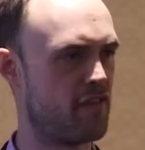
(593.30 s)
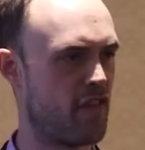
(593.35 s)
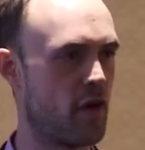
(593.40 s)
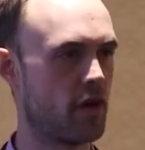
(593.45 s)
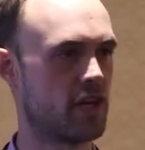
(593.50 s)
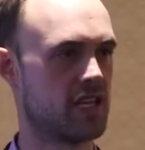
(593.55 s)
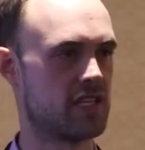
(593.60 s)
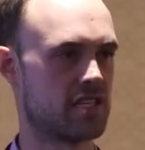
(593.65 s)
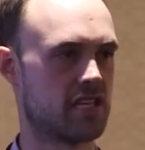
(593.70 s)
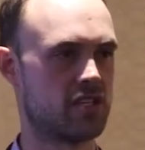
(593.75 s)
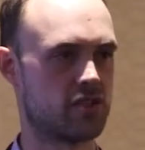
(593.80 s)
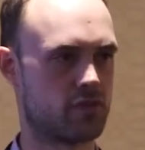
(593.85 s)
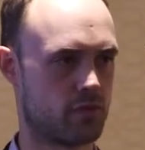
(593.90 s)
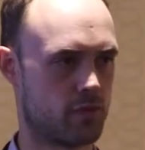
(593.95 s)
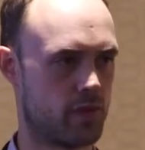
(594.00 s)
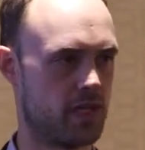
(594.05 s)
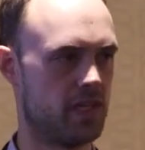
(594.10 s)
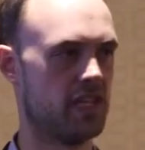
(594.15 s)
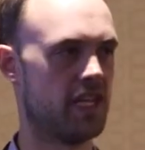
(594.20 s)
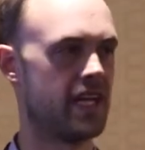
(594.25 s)
focus has
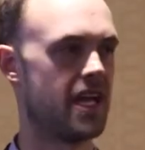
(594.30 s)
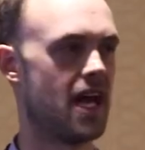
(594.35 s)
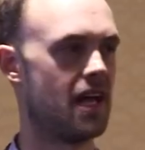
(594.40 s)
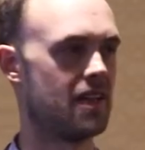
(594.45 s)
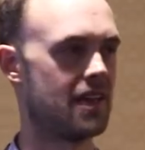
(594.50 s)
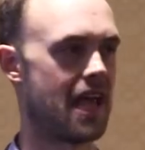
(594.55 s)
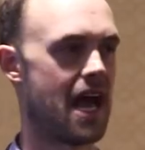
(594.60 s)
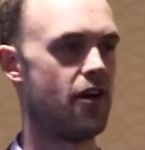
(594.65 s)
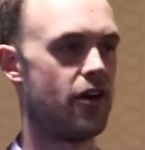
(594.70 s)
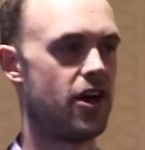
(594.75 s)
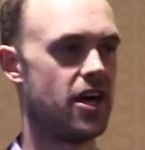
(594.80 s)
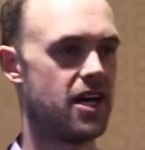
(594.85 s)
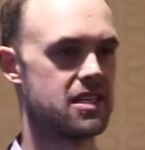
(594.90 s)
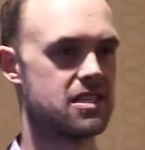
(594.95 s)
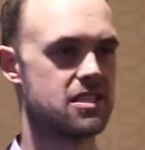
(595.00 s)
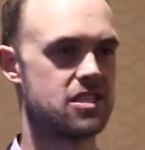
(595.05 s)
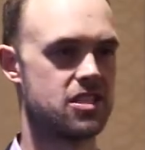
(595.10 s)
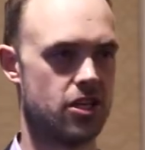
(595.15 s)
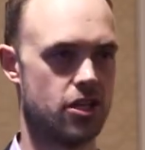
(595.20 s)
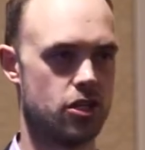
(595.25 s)
really allowed
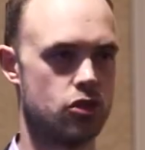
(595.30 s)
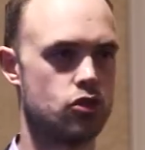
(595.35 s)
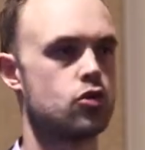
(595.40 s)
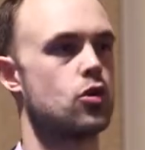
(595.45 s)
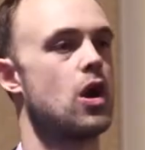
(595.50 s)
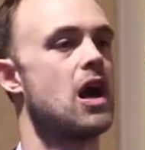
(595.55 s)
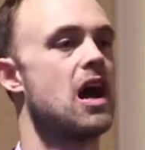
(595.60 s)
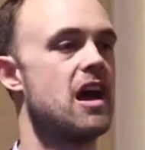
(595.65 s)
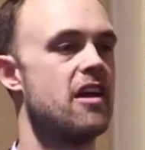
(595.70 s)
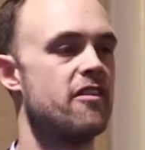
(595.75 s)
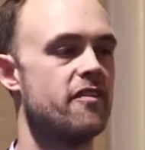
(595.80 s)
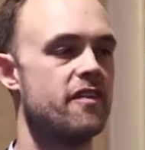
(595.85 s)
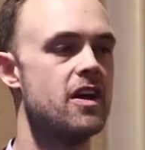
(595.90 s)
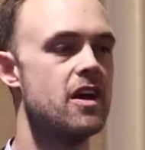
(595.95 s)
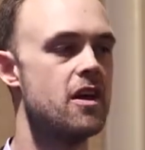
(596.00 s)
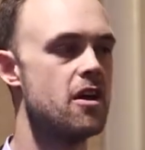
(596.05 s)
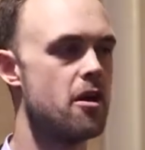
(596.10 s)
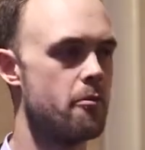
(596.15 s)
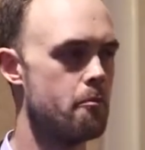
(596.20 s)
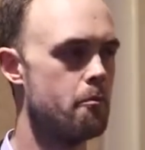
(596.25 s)
us to drive
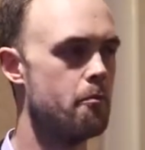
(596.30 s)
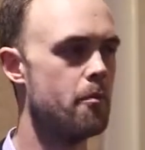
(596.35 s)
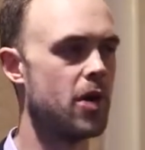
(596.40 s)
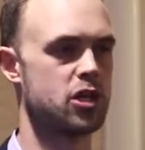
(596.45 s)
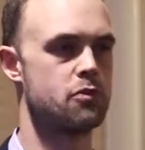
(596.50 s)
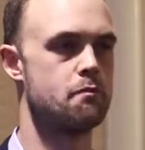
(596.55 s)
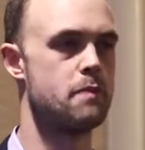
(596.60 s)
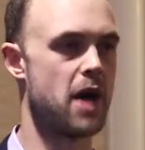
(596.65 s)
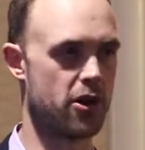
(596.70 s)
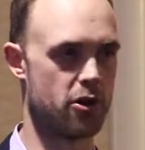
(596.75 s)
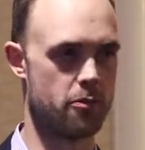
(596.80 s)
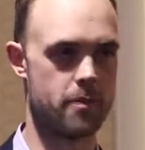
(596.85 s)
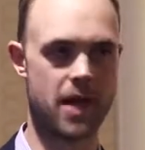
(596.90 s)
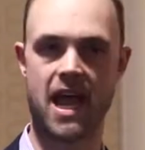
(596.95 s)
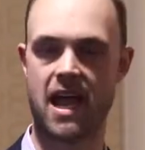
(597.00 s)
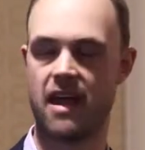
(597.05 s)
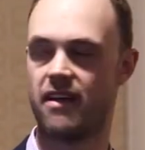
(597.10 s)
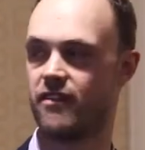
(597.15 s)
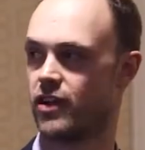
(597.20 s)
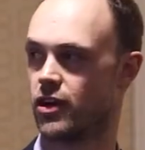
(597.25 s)
much better
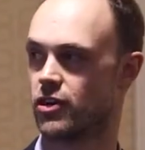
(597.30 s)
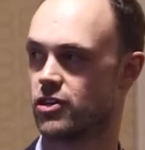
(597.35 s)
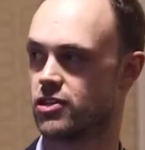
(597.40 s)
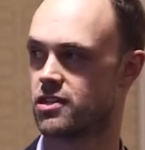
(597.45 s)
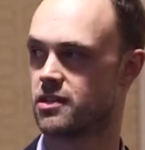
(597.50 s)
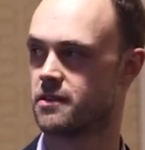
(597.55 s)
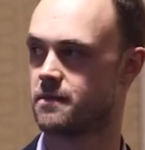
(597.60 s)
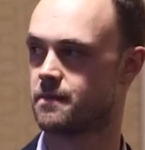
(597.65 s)
behaviors.